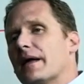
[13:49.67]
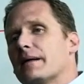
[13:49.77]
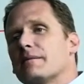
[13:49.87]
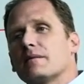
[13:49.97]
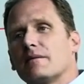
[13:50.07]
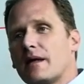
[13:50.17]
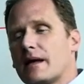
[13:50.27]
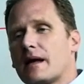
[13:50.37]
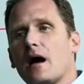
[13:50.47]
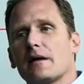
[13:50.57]

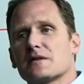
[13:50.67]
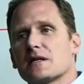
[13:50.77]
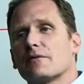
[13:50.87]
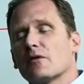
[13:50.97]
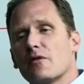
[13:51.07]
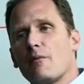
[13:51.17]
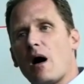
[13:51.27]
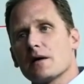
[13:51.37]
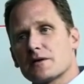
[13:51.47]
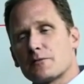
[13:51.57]
They got several of the
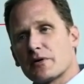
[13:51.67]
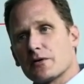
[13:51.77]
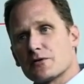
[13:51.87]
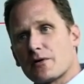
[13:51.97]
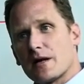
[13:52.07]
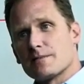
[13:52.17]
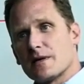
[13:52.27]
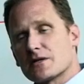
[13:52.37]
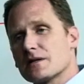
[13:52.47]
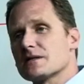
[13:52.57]
Mazda-produced
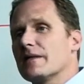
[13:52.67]
transmissions,